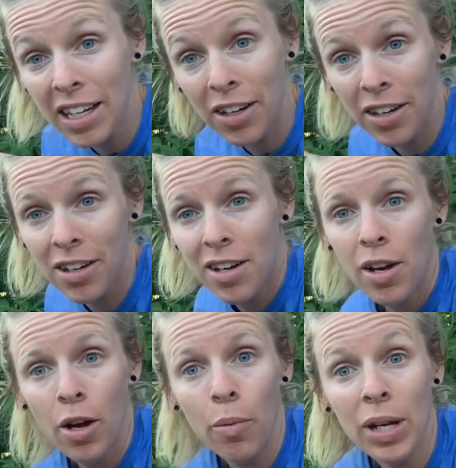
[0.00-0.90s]
here
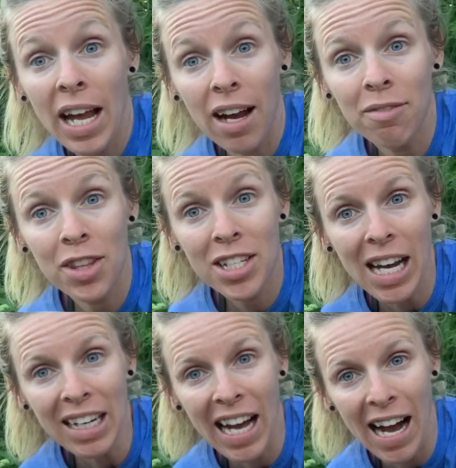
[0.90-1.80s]
we have the
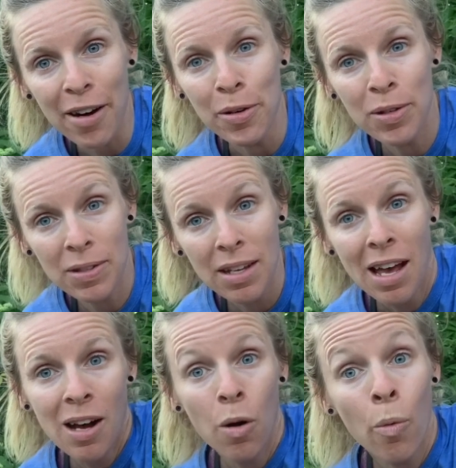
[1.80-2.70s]
duck house.
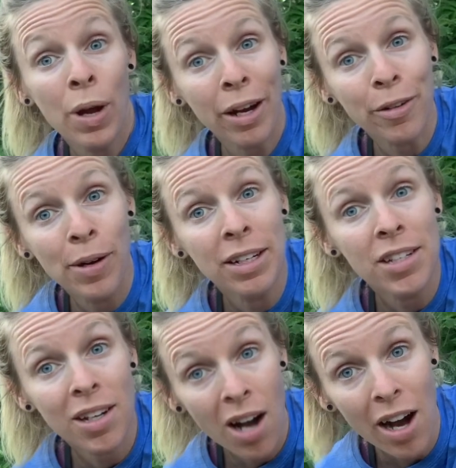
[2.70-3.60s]
We are going
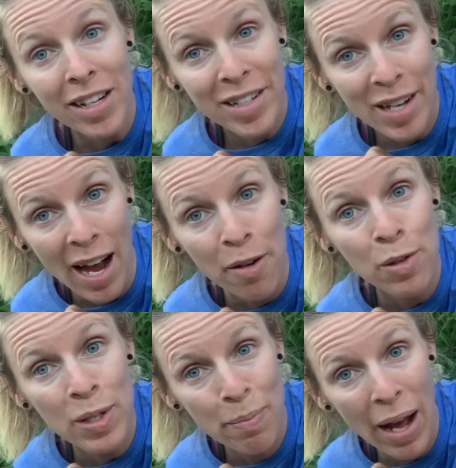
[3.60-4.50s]
to cut
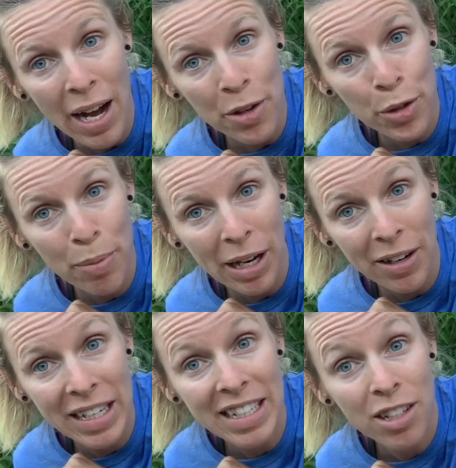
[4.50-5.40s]
down some
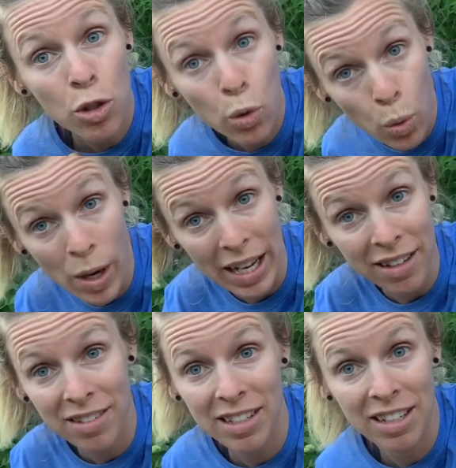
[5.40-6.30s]
elderberry
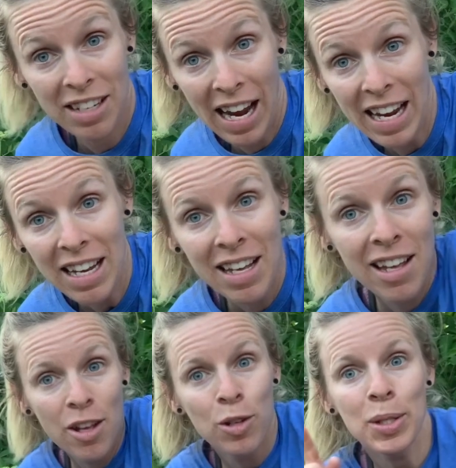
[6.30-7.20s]
twigs today
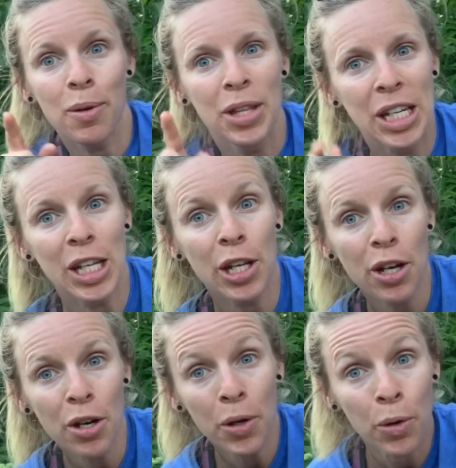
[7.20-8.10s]
so that
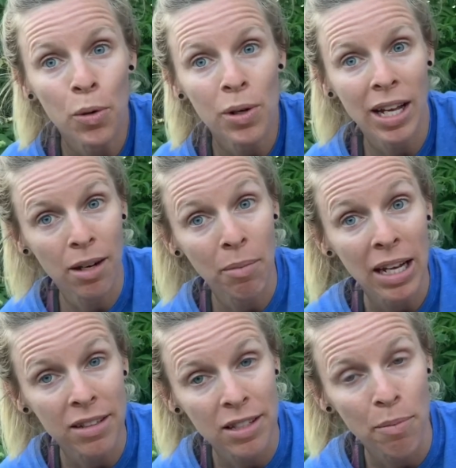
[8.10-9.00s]
you can
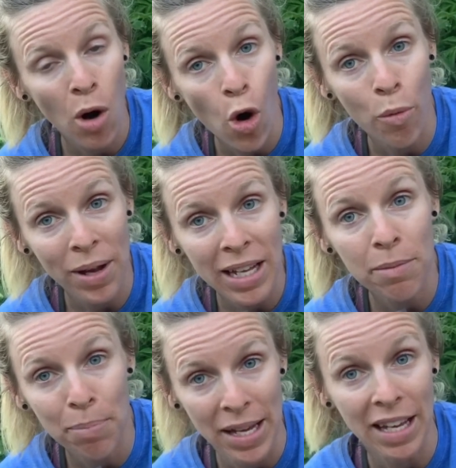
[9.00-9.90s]
make some
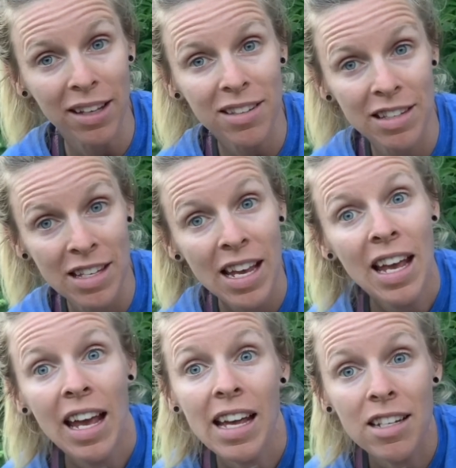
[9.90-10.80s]
homemade beads
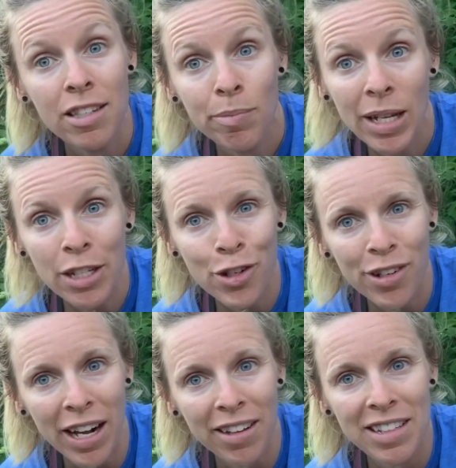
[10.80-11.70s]
and some nature
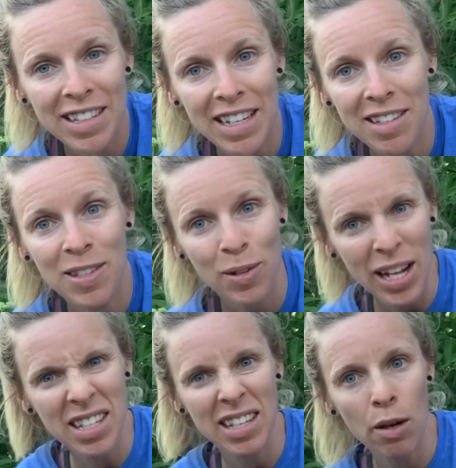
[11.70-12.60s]
necklaces. So
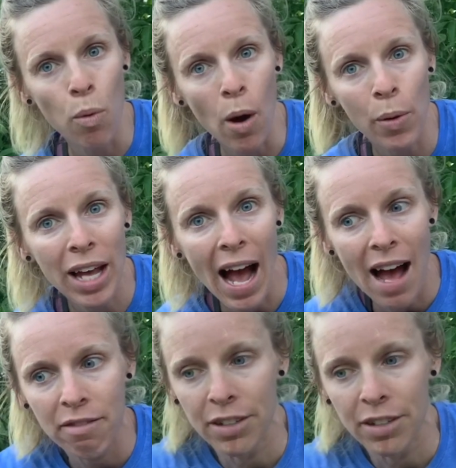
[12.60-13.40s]
let's see what we have